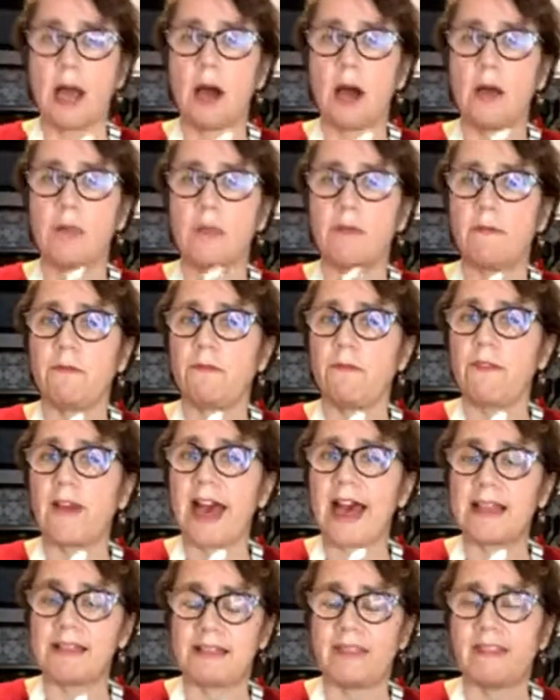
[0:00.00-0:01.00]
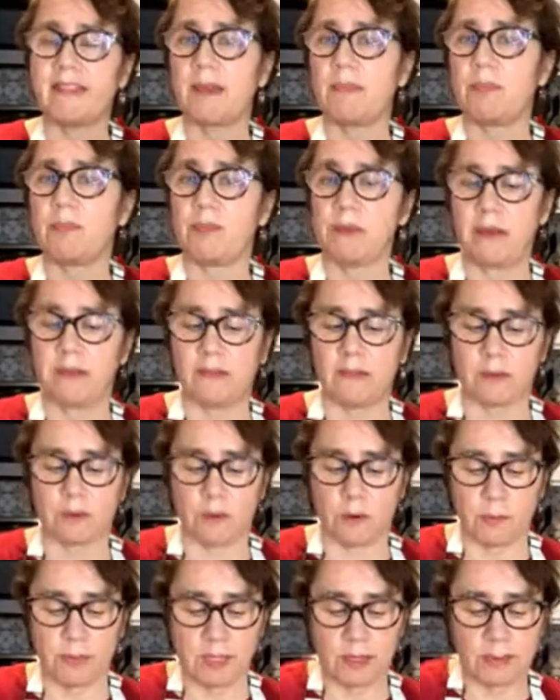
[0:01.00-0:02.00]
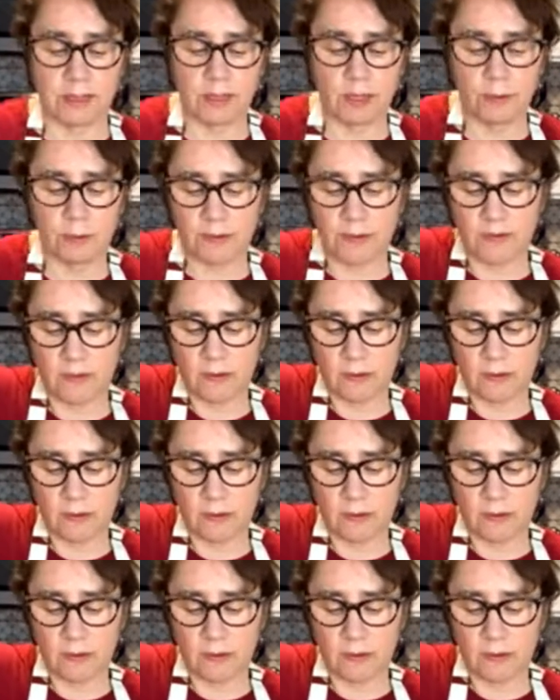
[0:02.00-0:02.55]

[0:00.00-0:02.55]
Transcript: the fat separates from the liquid.